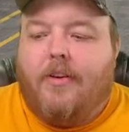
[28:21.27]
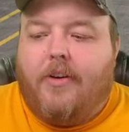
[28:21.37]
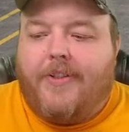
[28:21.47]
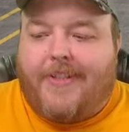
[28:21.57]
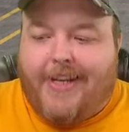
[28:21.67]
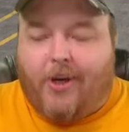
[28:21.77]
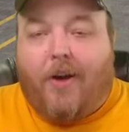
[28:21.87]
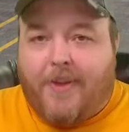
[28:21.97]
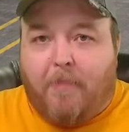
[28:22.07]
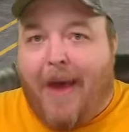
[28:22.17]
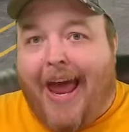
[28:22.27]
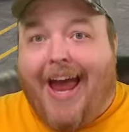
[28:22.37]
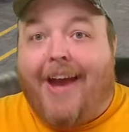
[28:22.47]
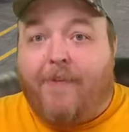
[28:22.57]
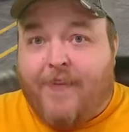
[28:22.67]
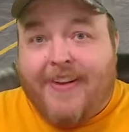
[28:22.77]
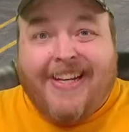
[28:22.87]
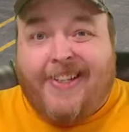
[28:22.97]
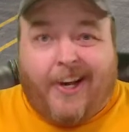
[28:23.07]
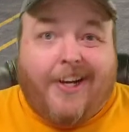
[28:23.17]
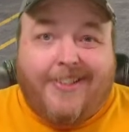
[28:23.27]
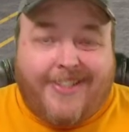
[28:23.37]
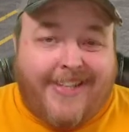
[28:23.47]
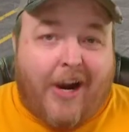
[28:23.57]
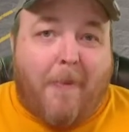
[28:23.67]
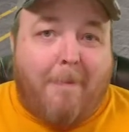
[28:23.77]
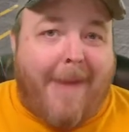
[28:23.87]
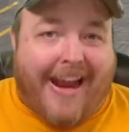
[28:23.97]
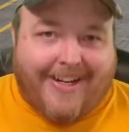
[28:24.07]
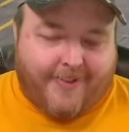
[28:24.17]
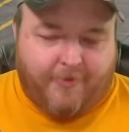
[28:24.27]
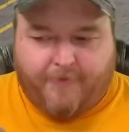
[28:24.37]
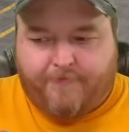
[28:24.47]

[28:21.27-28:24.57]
Sitting on the pad, 50 tons is our maximum.